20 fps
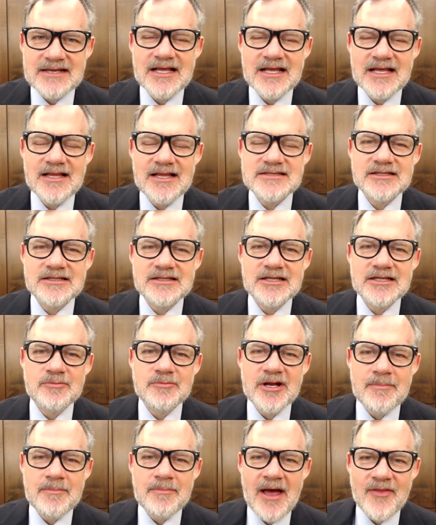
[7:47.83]
Tell us a little
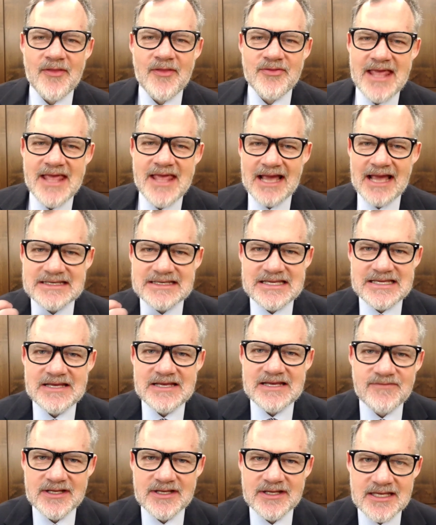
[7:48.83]
bit about the
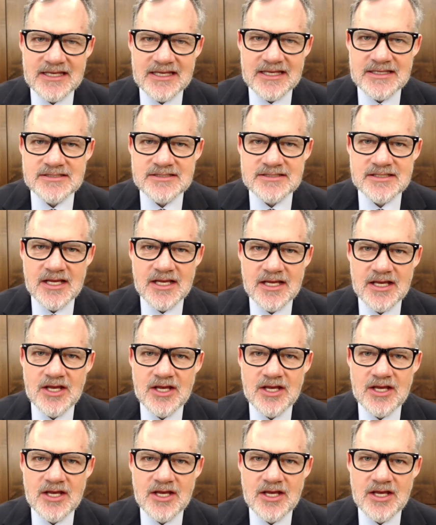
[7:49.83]
activities